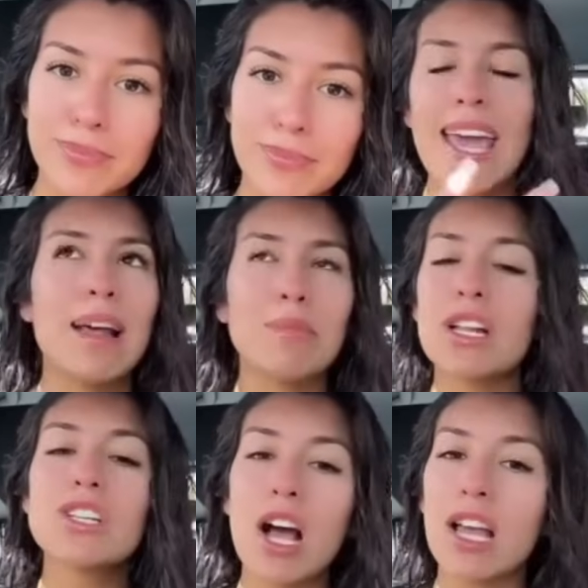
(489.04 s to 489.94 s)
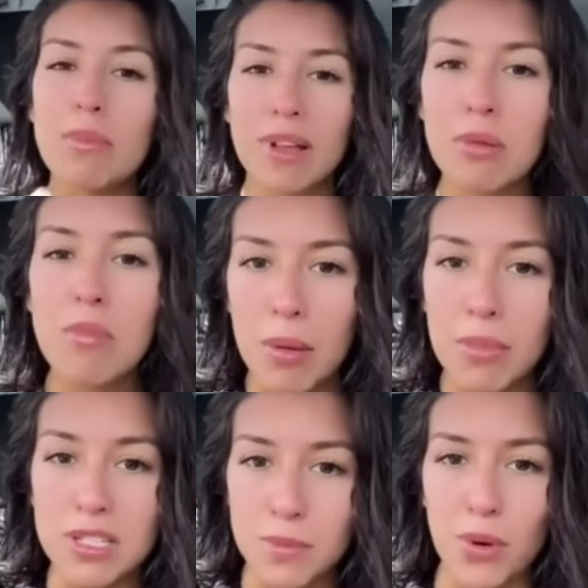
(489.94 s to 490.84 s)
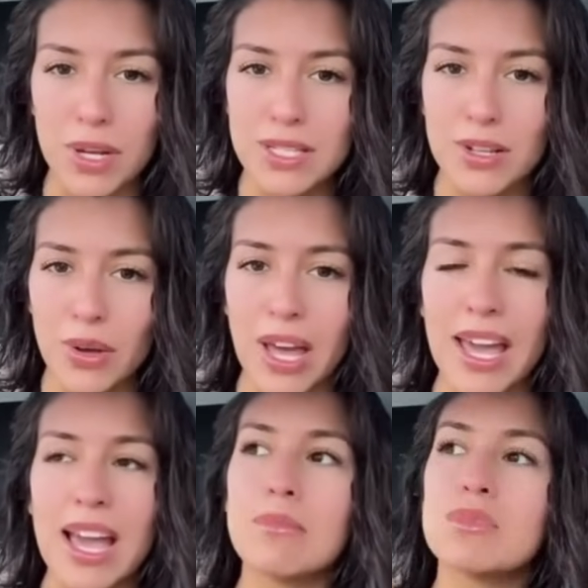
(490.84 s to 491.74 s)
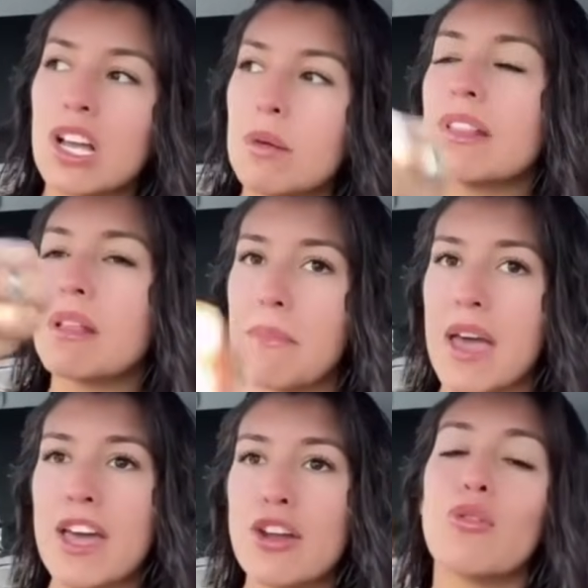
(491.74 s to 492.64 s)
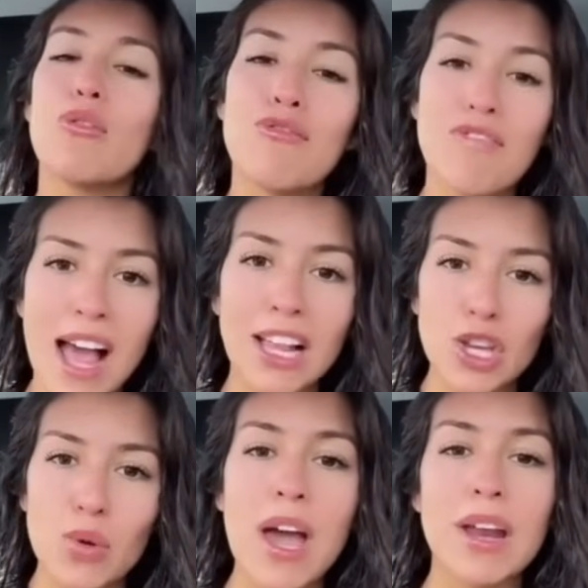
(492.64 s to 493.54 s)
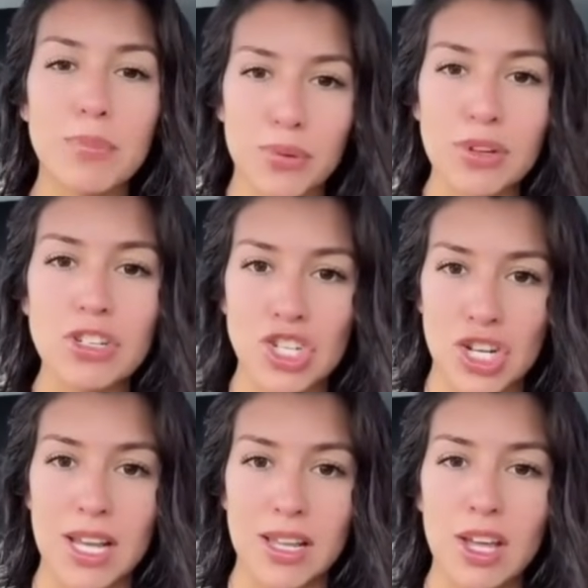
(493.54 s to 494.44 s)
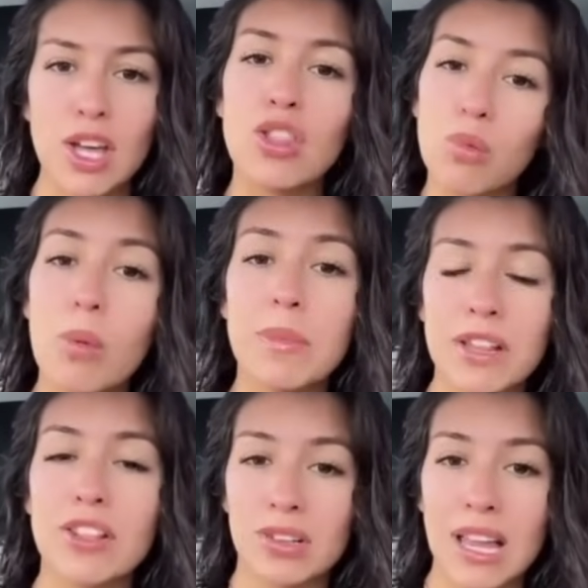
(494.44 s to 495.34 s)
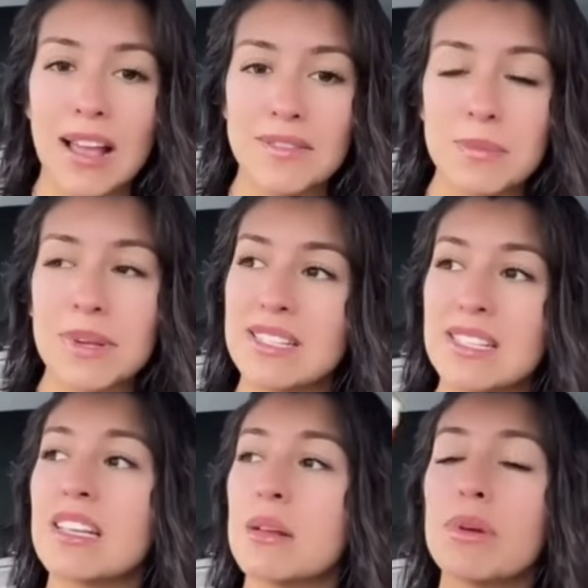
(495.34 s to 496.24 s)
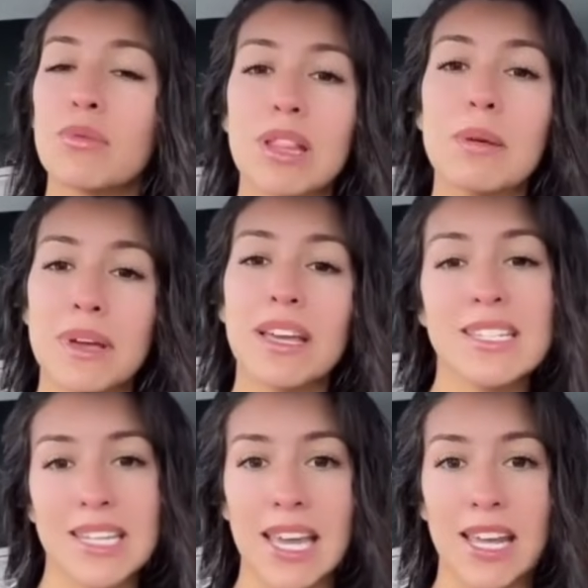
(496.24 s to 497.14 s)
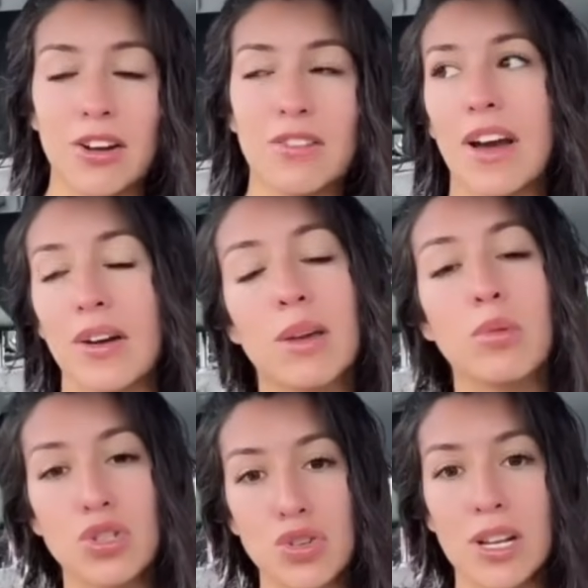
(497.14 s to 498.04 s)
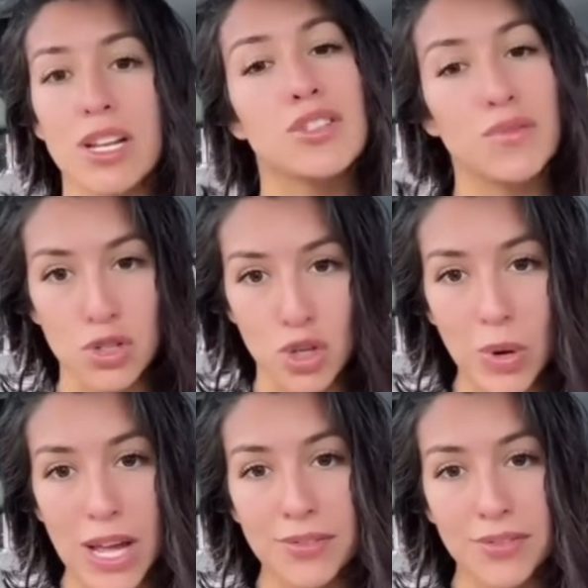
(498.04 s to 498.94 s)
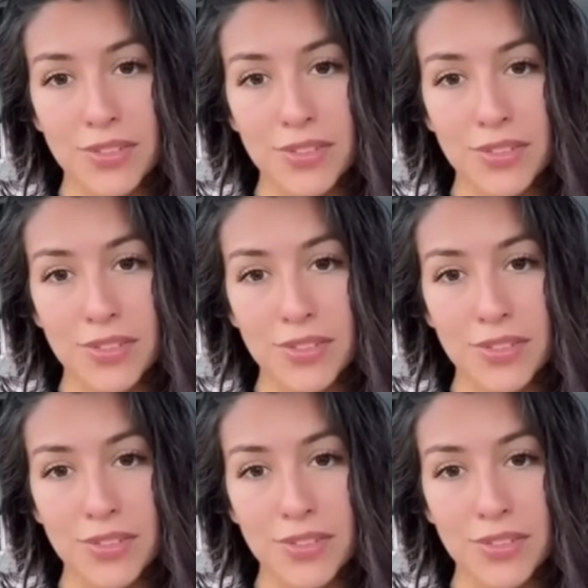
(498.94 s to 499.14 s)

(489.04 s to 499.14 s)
And I'm not talking about the mama's boys, okay? I'm talking about the men who value and appreciate the woman in their lives because it's going to be a really big indicator of how he will treat his future wife.